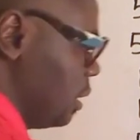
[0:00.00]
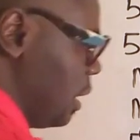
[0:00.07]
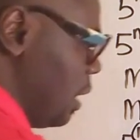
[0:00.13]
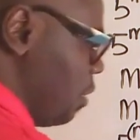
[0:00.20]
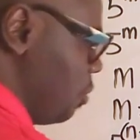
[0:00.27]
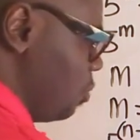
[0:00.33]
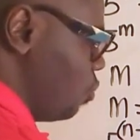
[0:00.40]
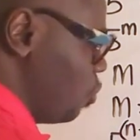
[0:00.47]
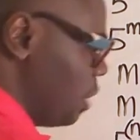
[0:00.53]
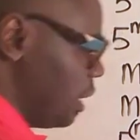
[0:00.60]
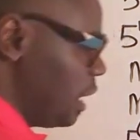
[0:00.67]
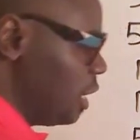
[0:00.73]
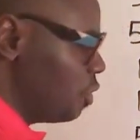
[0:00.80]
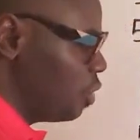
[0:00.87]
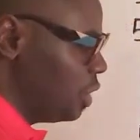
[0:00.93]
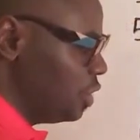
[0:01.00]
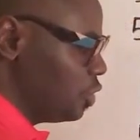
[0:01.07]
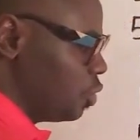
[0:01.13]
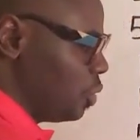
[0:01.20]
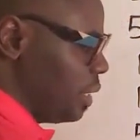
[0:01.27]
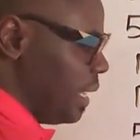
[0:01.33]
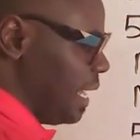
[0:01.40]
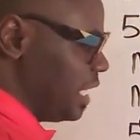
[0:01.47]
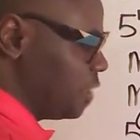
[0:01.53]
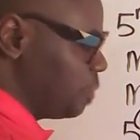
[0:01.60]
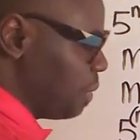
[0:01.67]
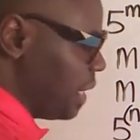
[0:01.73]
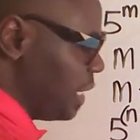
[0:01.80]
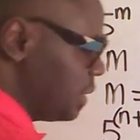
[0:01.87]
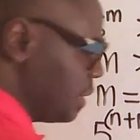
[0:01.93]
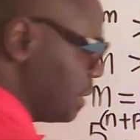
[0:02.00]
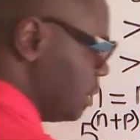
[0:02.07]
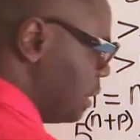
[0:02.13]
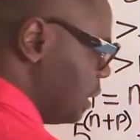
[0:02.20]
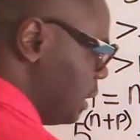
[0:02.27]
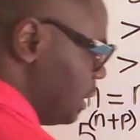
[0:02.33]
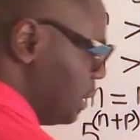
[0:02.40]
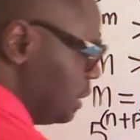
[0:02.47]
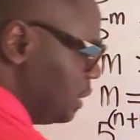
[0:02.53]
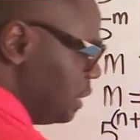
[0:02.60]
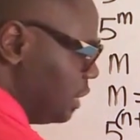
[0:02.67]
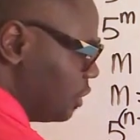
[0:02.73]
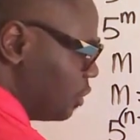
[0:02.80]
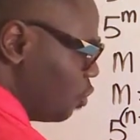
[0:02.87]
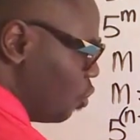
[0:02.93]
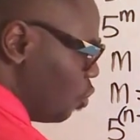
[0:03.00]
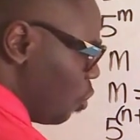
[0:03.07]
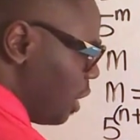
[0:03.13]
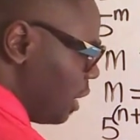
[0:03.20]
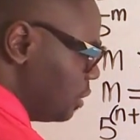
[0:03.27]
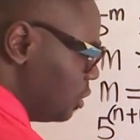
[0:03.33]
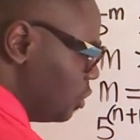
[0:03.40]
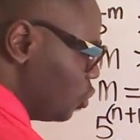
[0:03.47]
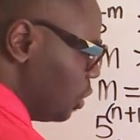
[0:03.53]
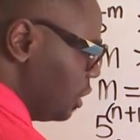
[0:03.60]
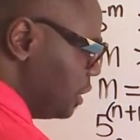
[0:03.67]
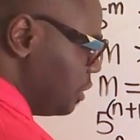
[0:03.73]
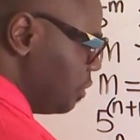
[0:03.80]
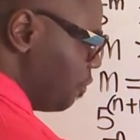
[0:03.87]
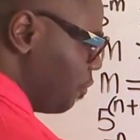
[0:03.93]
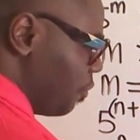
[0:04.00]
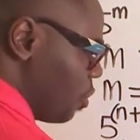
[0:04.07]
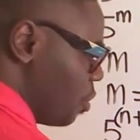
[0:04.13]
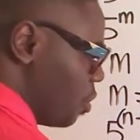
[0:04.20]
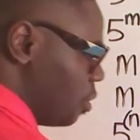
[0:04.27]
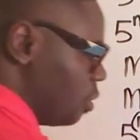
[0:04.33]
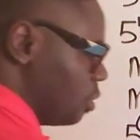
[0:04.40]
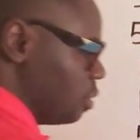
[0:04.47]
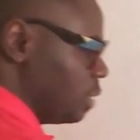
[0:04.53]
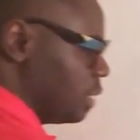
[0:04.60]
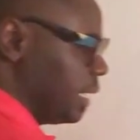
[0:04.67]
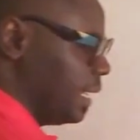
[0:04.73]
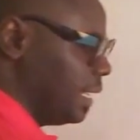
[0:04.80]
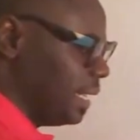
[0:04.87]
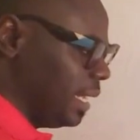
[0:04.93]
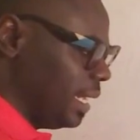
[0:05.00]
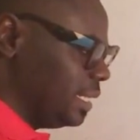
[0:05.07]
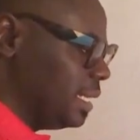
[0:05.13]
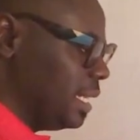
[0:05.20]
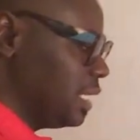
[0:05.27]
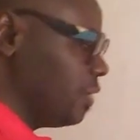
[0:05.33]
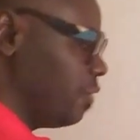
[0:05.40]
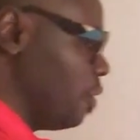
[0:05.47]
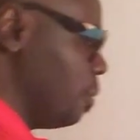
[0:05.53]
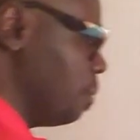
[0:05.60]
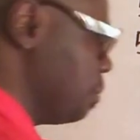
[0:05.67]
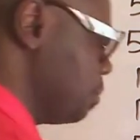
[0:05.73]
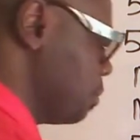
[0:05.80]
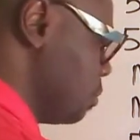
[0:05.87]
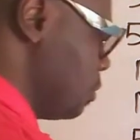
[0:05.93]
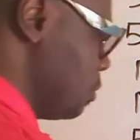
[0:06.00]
now we are now going to express this 124 in index form.